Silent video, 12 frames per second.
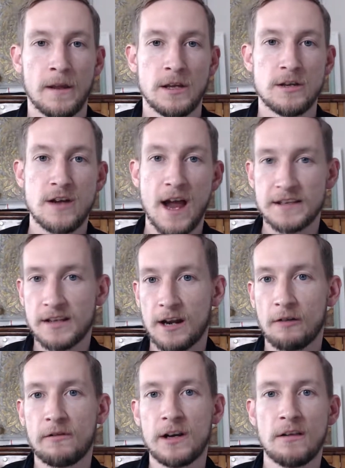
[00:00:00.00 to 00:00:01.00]
You guys got to
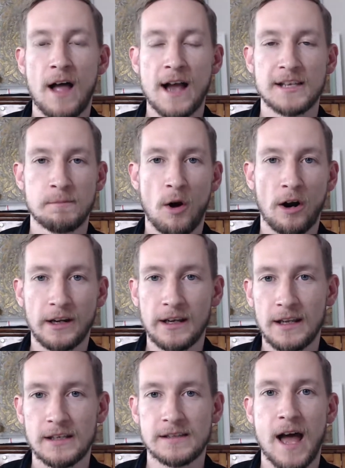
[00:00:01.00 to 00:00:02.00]
realize
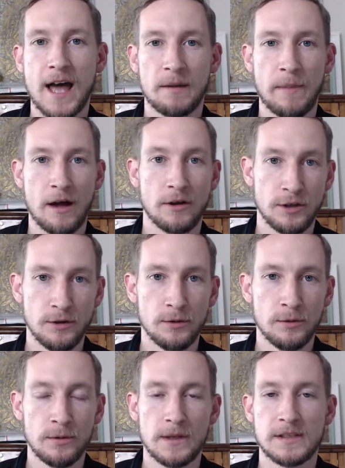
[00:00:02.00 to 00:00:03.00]
marketing is not about
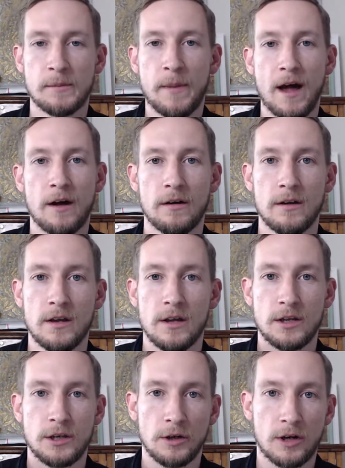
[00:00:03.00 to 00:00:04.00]
you. It's about
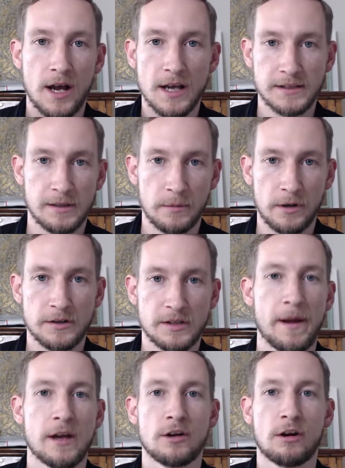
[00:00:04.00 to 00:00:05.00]
your customer. It's
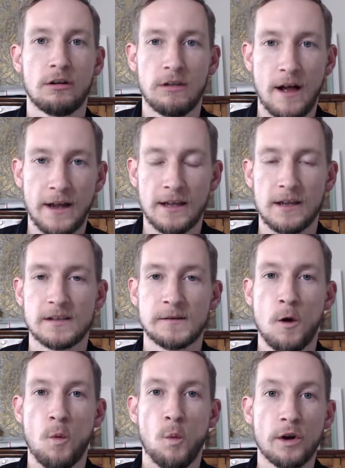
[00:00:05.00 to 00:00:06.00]
about your client. Is
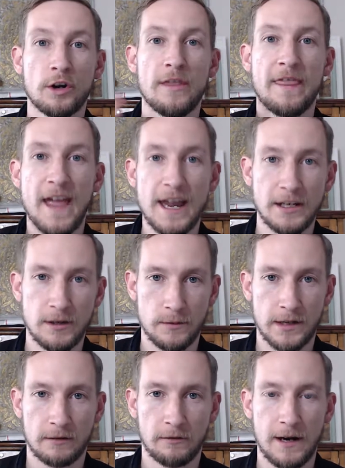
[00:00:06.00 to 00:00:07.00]
what are they
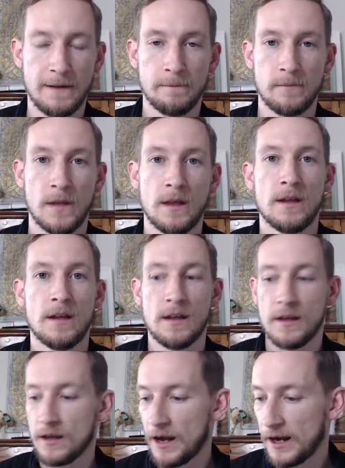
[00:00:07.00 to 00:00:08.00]
doing, right?
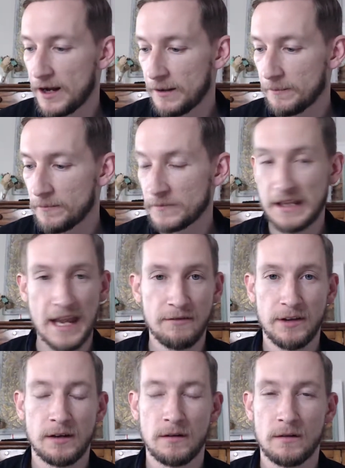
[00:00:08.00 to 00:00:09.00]

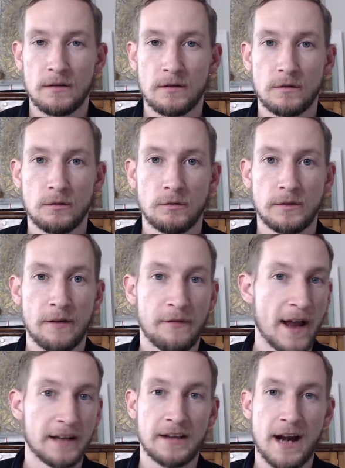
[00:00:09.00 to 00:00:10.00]
David, the
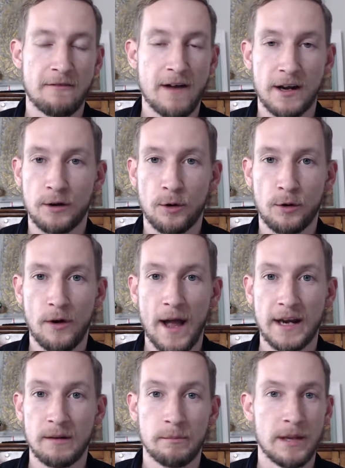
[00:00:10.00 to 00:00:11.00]
fact that I ran a Google
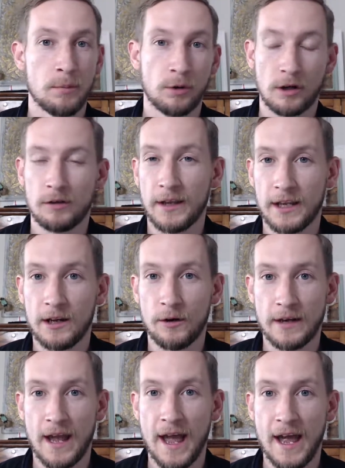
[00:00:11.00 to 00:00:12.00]
ad and people are clicking on
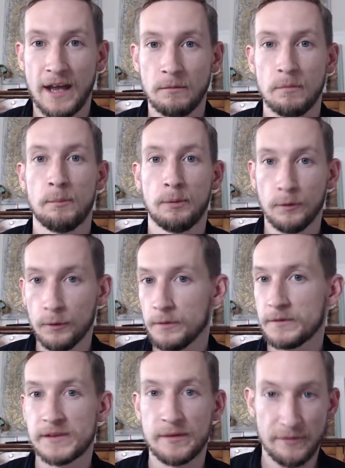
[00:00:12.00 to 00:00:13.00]
the ad
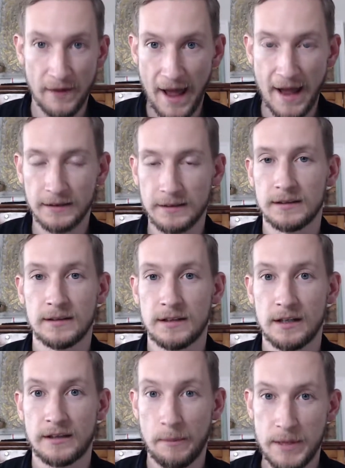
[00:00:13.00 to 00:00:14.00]
proves the fact
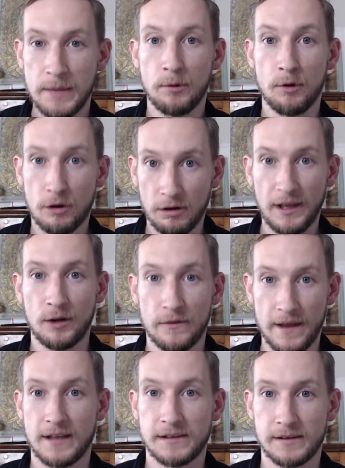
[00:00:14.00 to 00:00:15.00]
that people click on
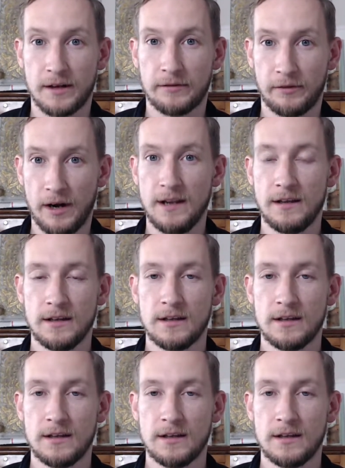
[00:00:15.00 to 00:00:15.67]
that stuff, right?